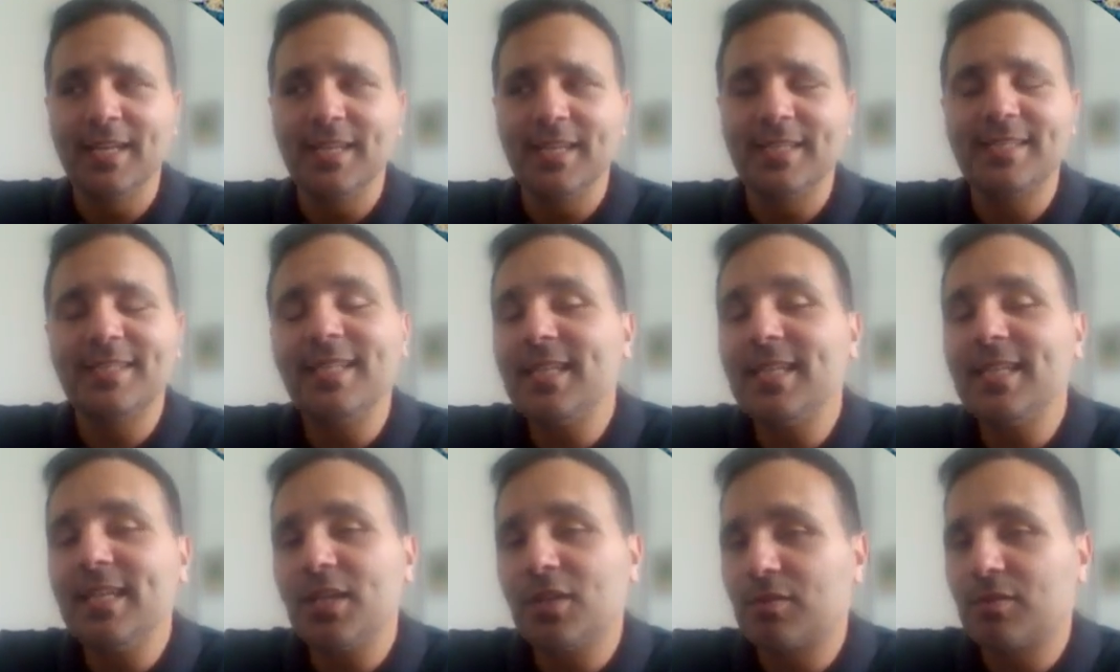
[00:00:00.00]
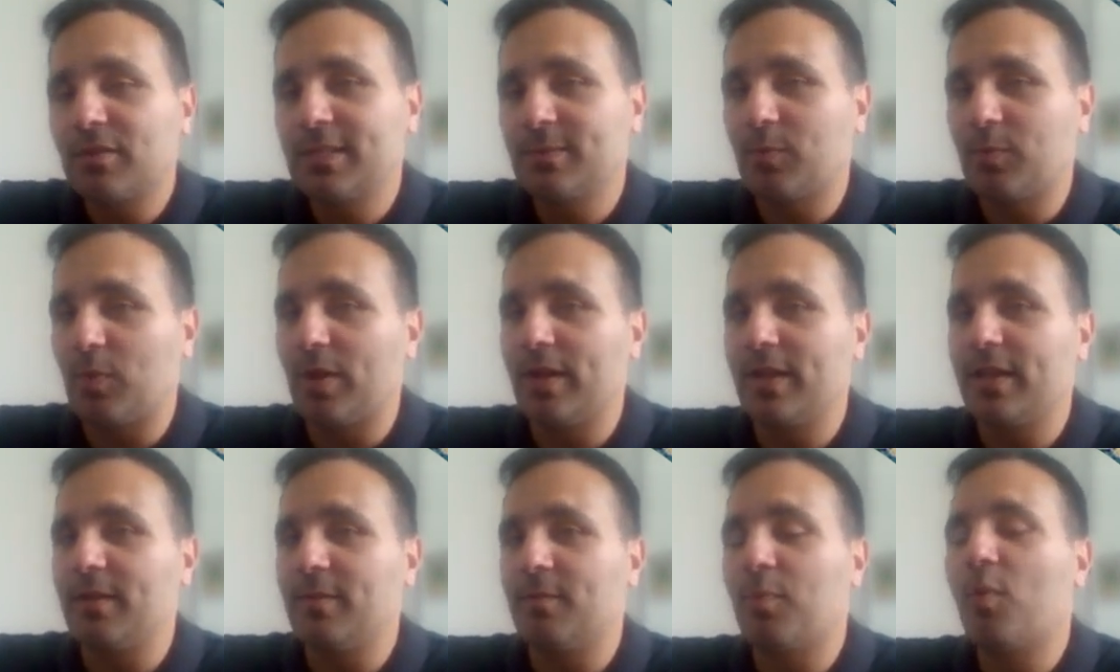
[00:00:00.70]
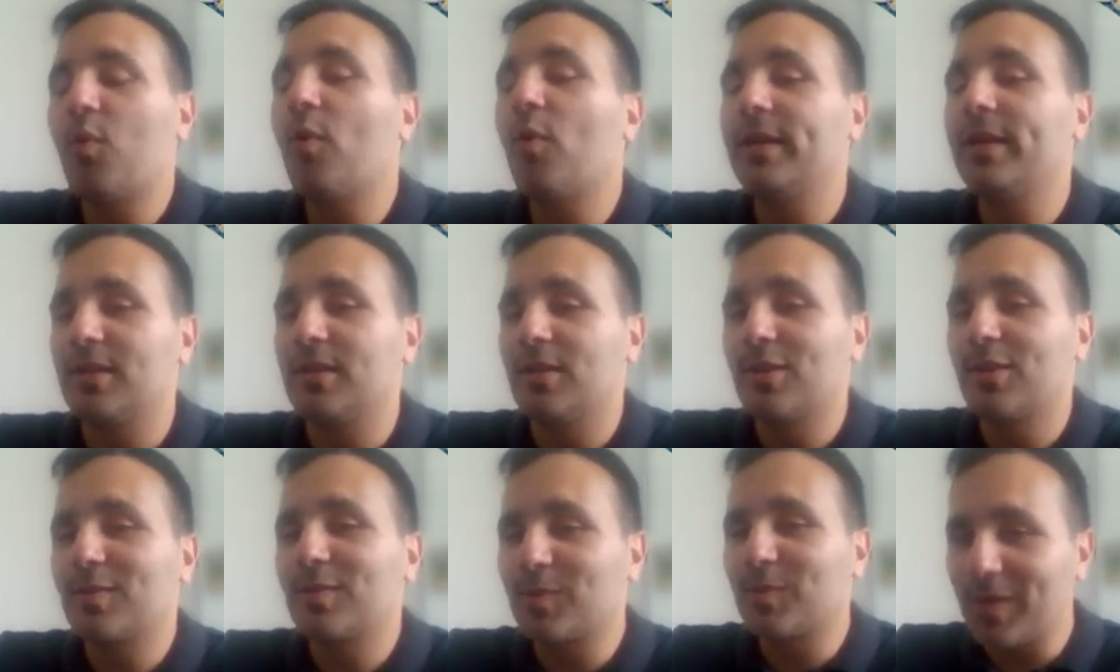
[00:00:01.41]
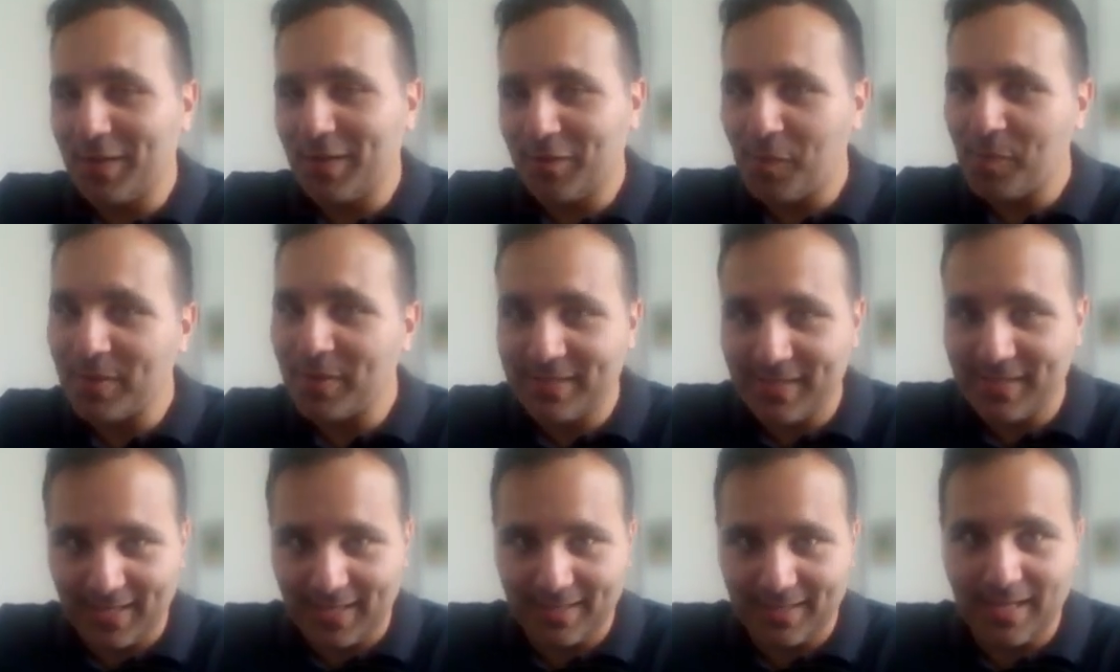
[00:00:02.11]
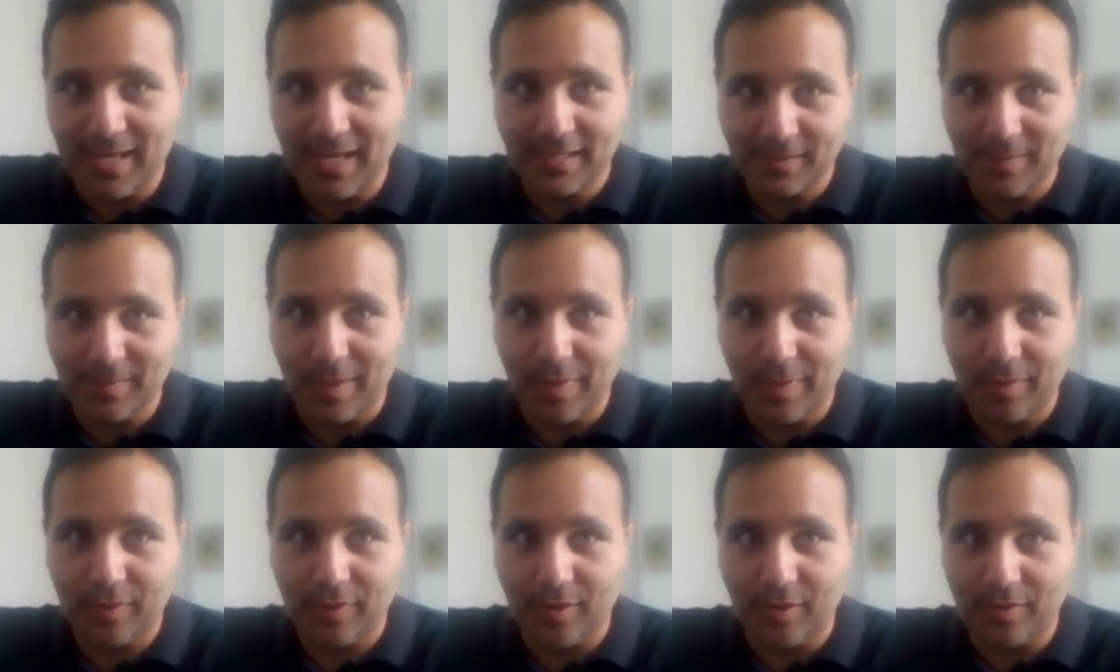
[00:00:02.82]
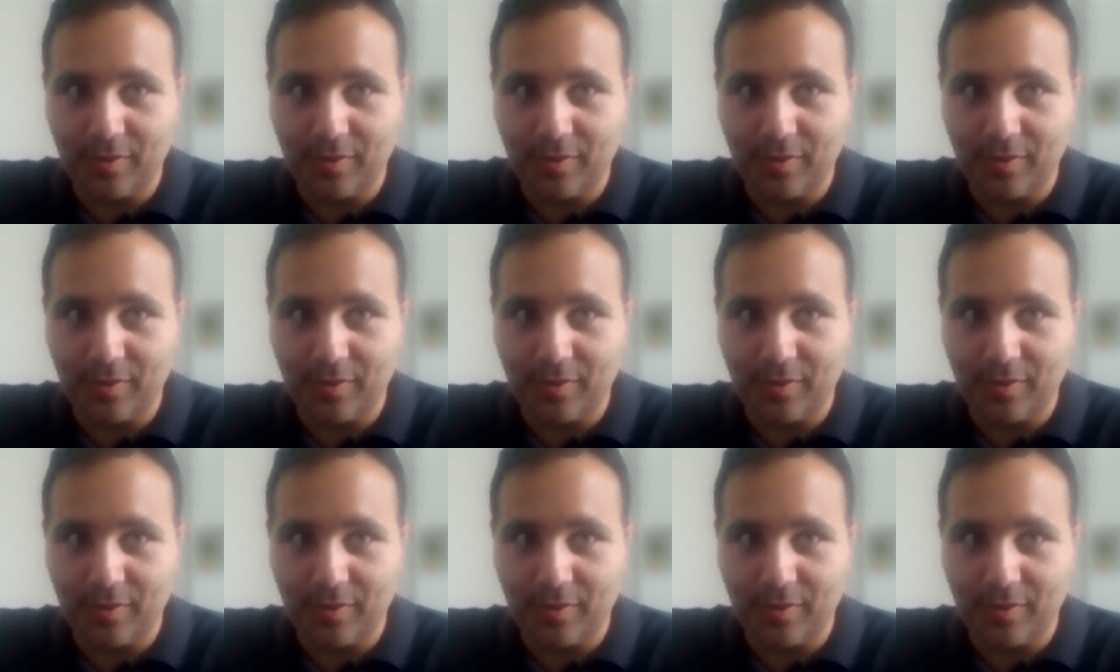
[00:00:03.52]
Sydney increased by 0.3% last month.